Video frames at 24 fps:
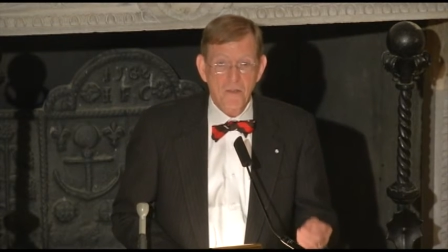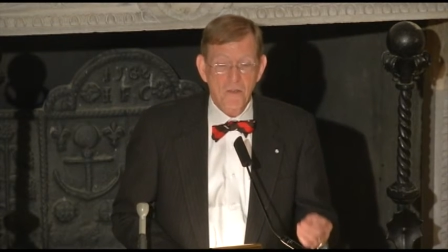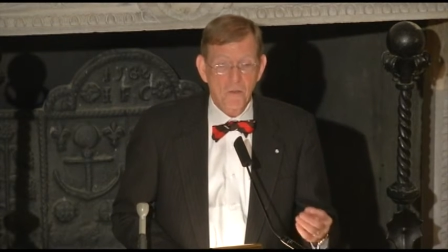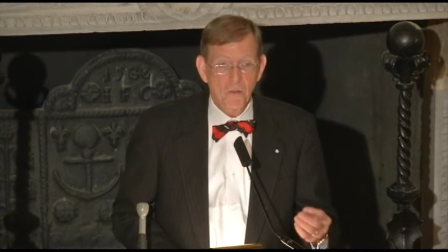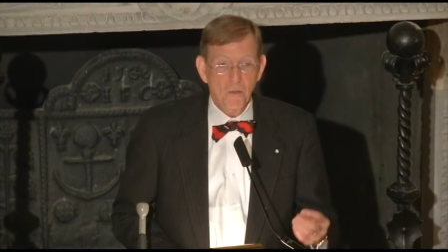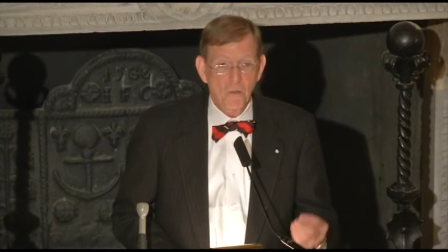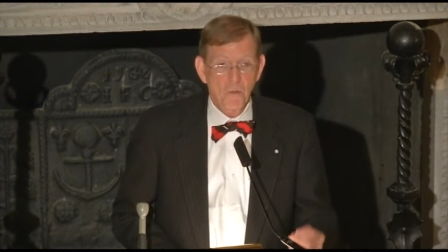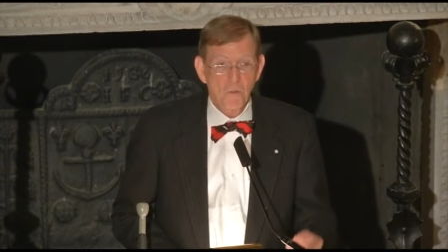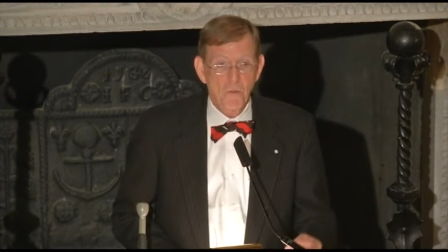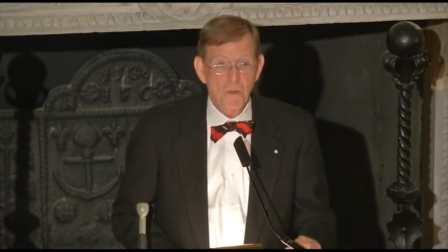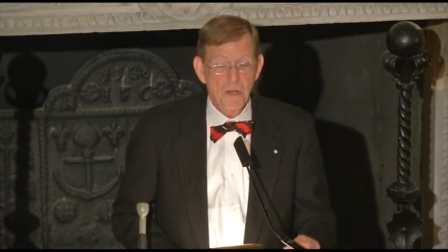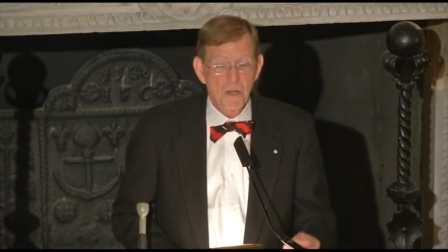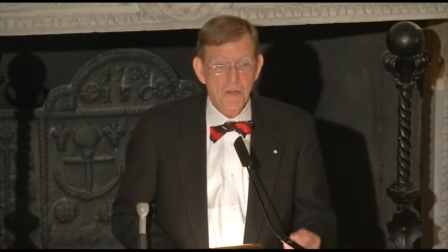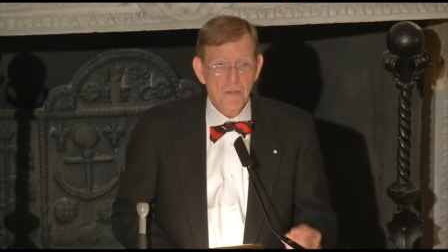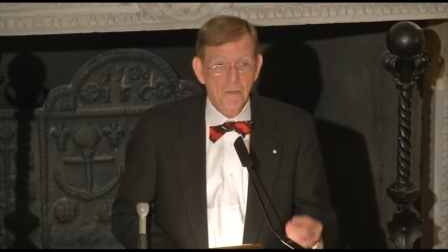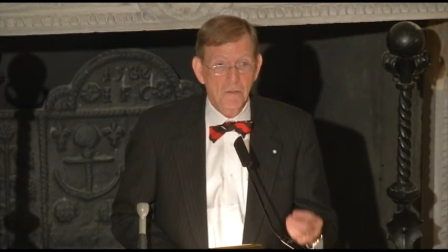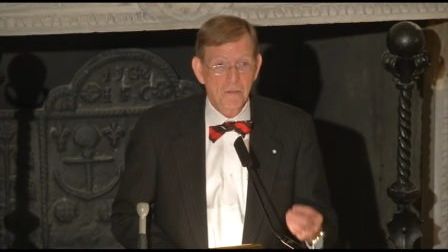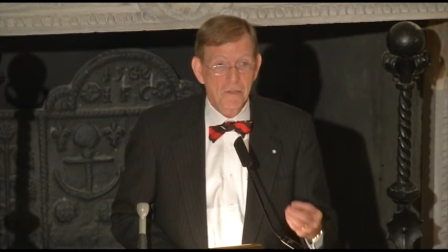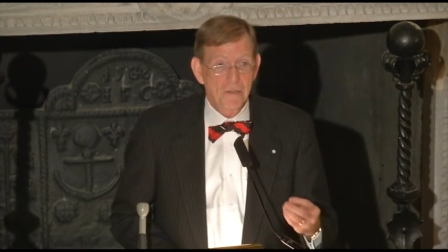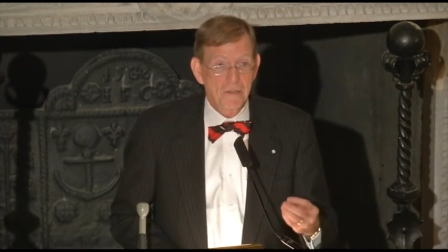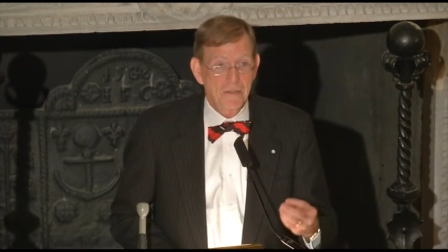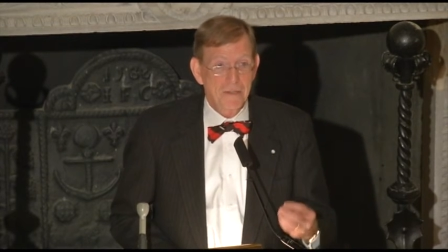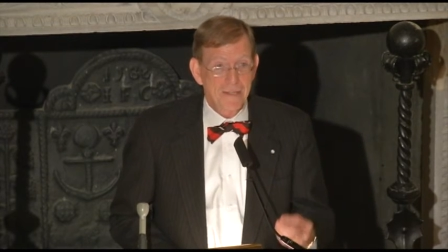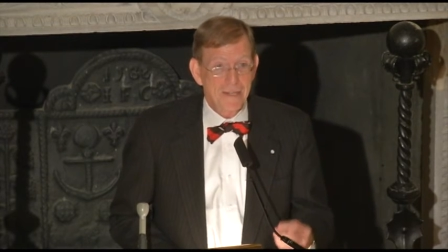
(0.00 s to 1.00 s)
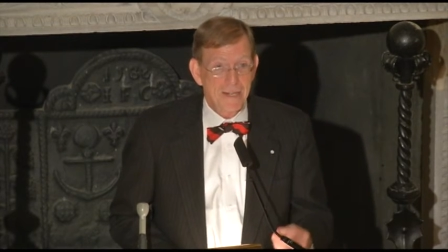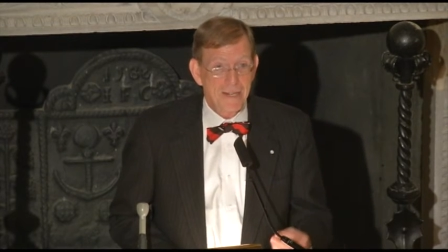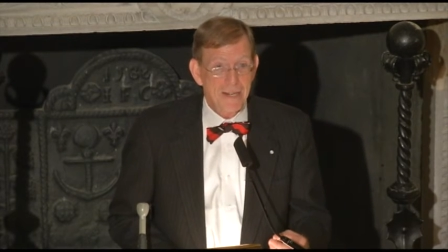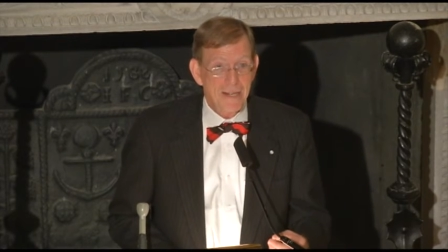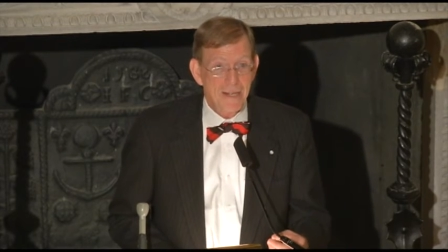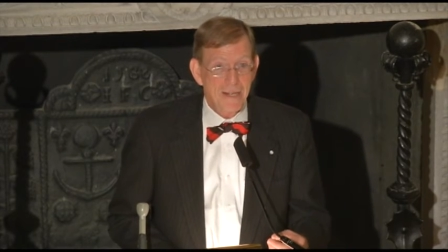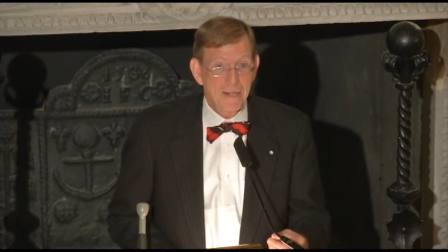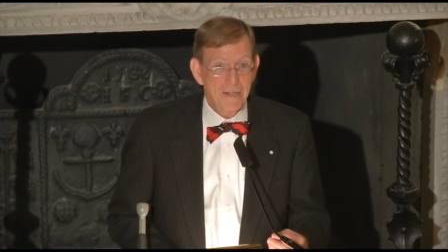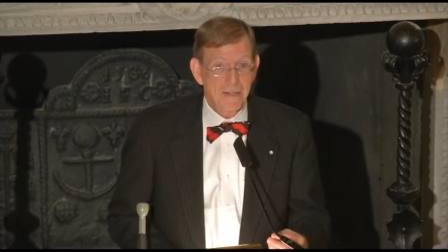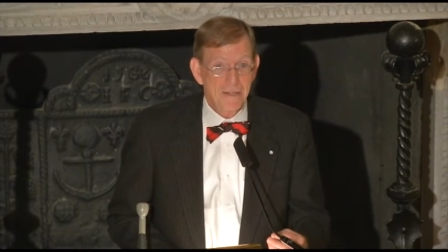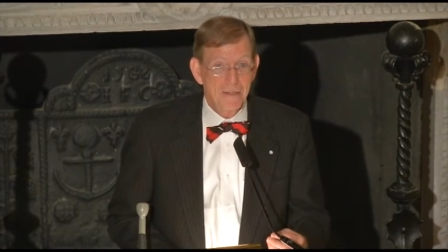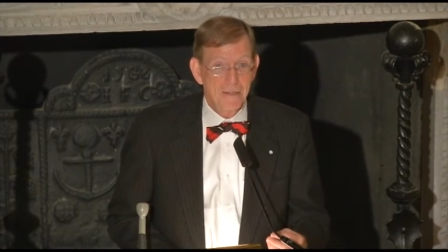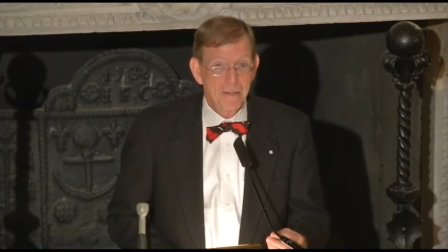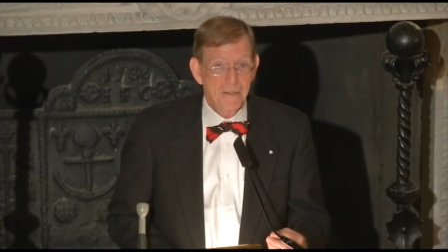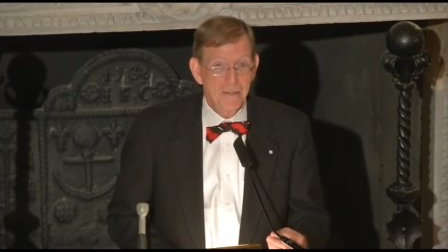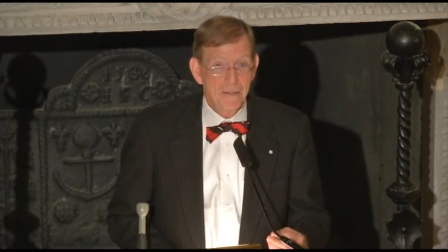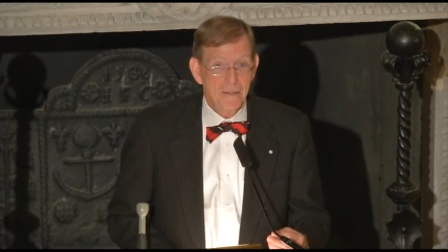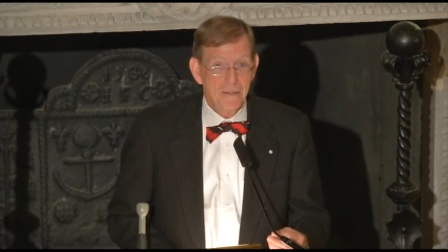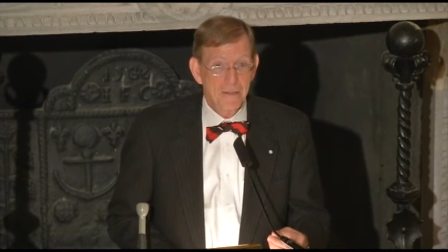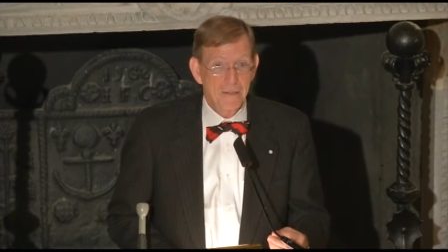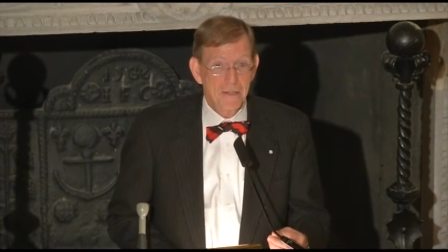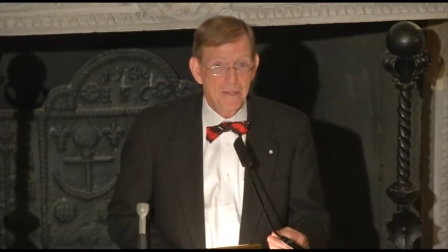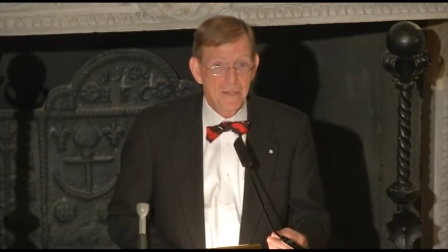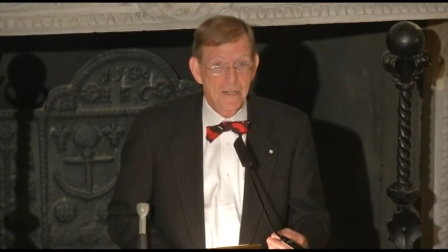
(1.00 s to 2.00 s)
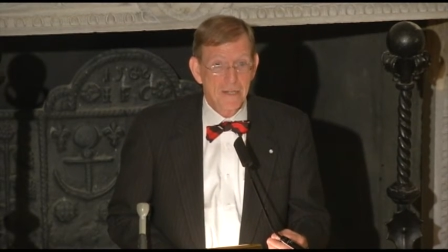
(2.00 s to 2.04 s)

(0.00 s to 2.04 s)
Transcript: to the field again,